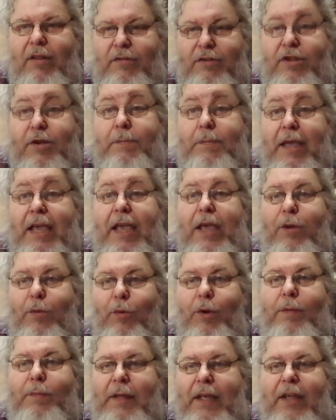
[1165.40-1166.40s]
to me
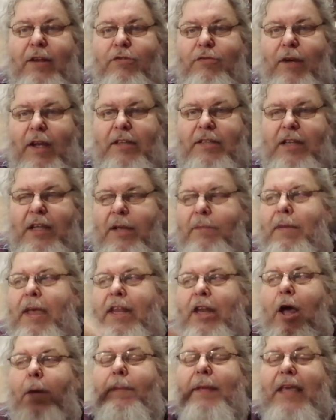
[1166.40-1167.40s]
would be interesting. It
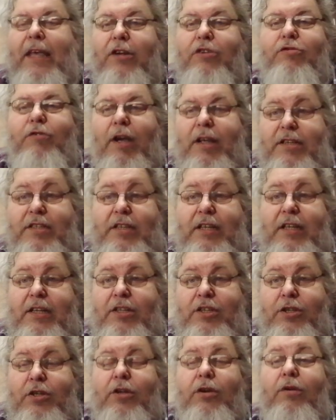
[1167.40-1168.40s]
may not be interesting
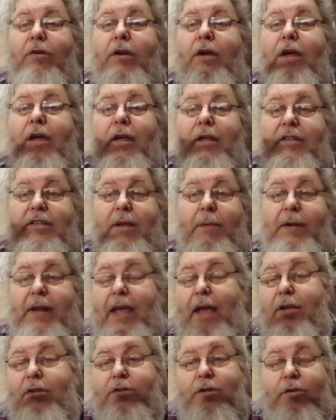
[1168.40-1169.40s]
to
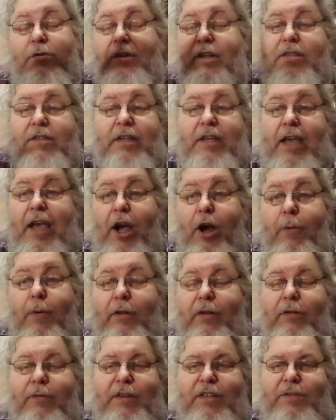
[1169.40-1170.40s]
somebody else who doesn't care
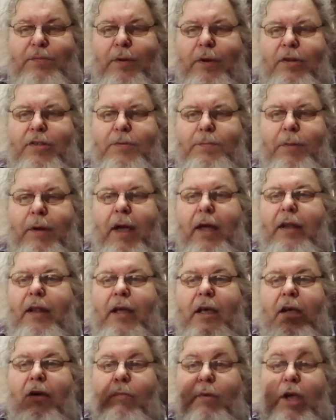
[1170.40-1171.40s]
about Louise Brooks, but
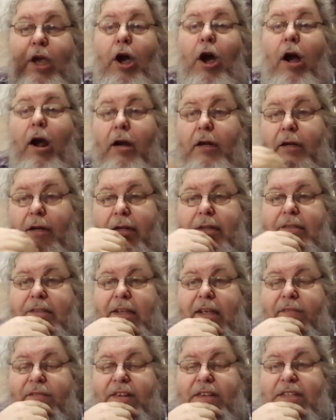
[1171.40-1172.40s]
regardless,
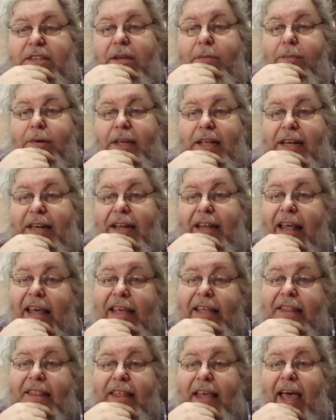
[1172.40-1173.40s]
if it's somebody
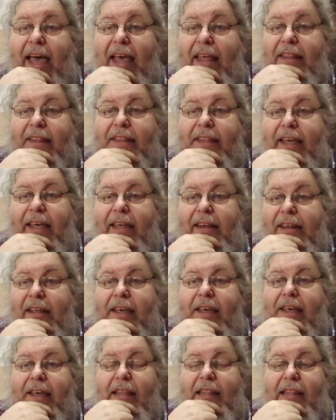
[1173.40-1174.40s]
like that, that
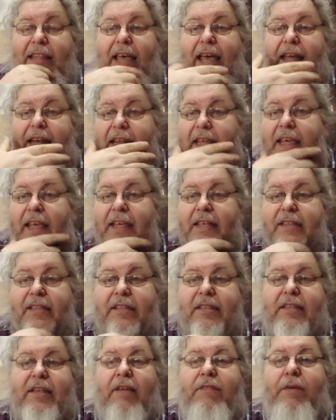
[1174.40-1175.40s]
that
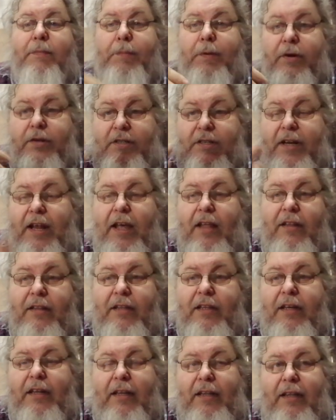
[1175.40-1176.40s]
is of a
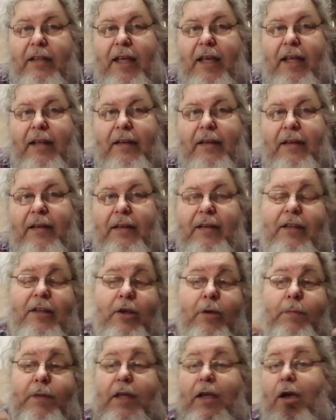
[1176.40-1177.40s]
personality like that, and it
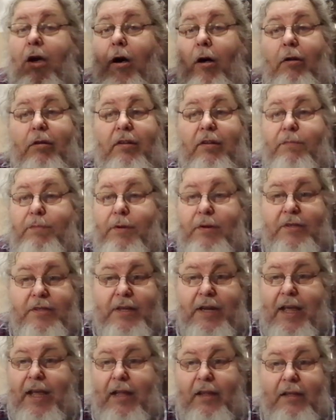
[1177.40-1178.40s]
could be a cult of
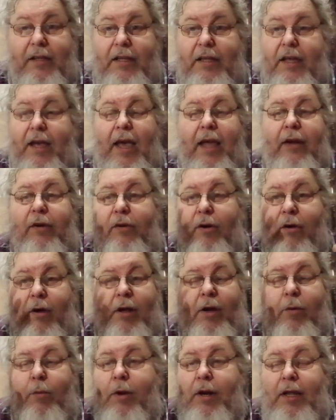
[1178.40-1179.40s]
personality. I don't know.
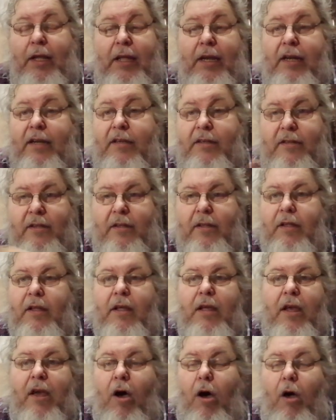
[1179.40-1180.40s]
I don't want to get into
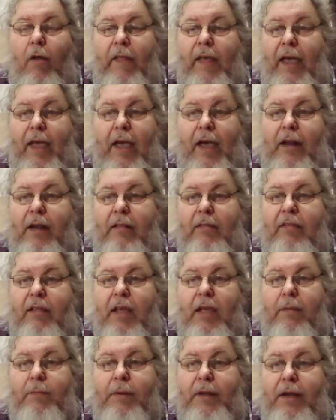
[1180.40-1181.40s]
all that kind of
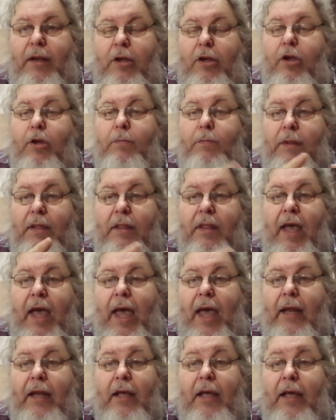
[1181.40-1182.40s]
thing, but it could be
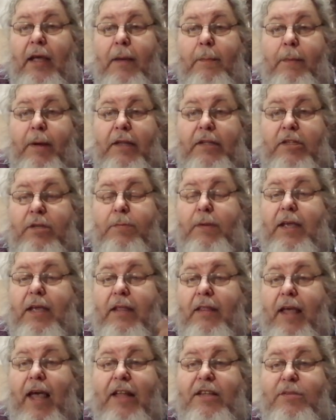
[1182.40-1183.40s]
that. But to
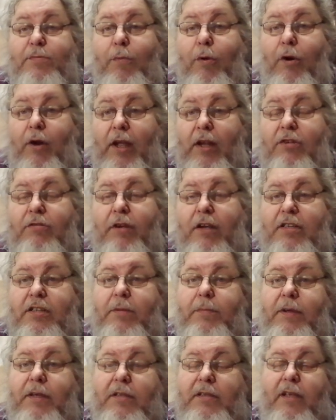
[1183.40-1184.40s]
me, that's more
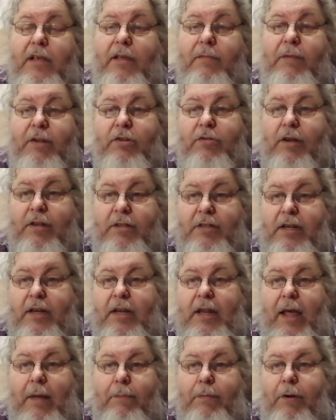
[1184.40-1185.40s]
interesting because I am interested
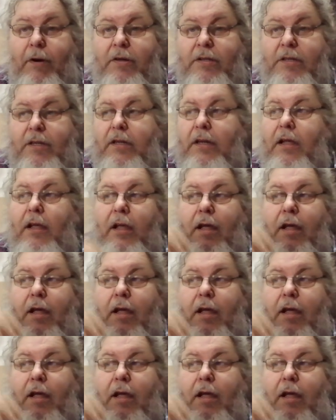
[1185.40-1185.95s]
in that person